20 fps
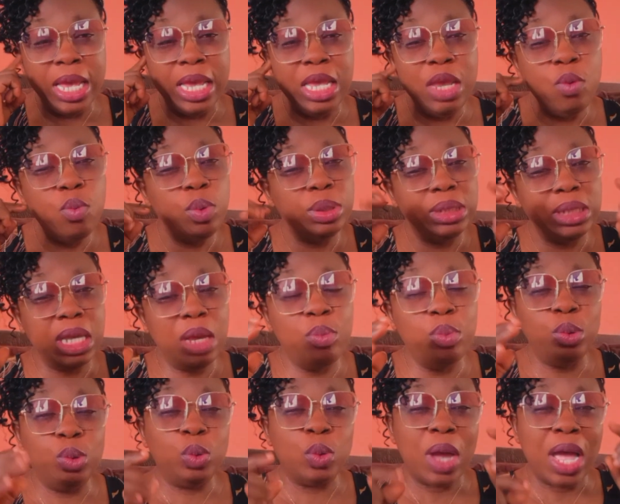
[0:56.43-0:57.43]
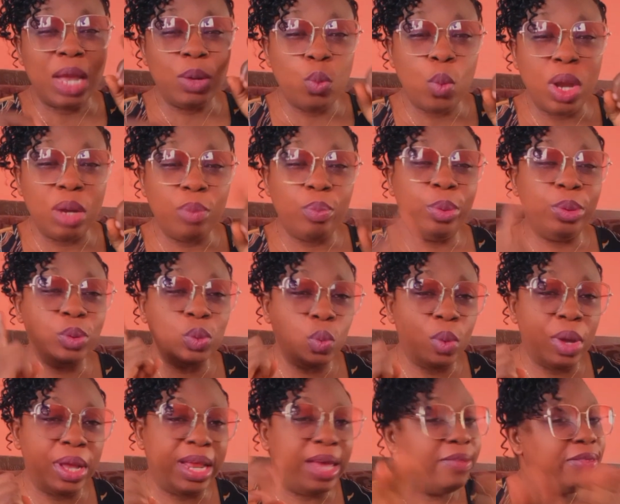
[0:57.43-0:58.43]
He was able to add 1 plus
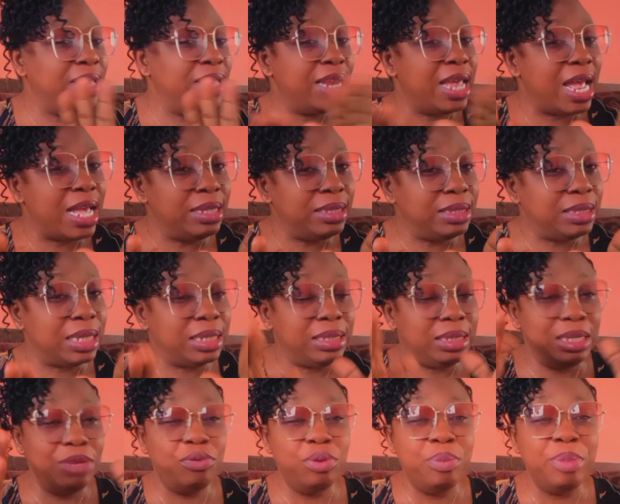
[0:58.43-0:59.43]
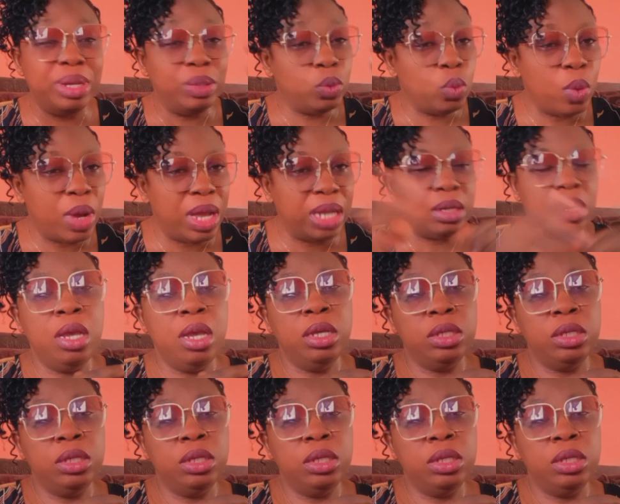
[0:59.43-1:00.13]
1 and then the answer still remains 1.